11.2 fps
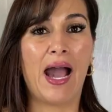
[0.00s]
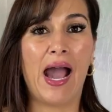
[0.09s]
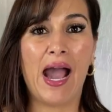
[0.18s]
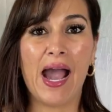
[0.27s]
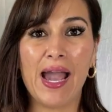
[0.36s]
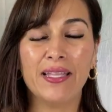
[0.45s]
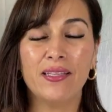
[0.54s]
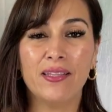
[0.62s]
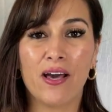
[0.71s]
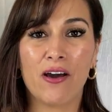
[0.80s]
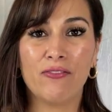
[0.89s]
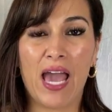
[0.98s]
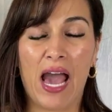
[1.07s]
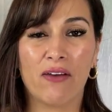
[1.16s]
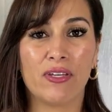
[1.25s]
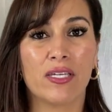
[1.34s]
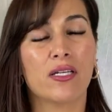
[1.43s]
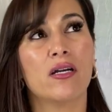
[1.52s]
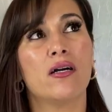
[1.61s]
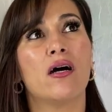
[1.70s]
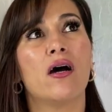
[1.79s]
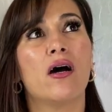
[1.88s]
I love having
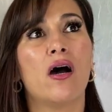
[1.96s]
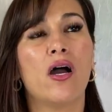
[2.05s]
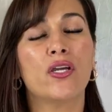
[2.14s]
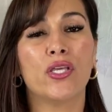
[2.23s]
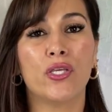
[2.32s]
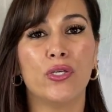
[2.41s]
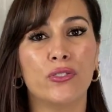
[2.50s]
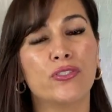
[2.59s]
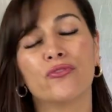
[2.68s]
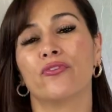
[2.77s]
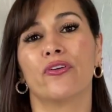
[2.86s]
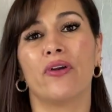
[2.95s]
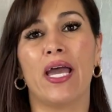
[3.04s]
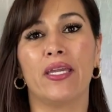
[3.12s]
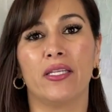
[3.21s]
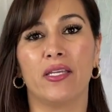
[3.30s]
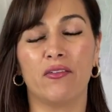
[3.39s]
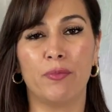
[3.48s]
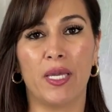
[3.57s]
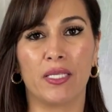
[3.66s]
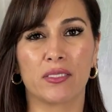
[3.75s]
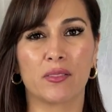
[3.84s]
a huge variety of
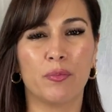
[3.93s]
paints,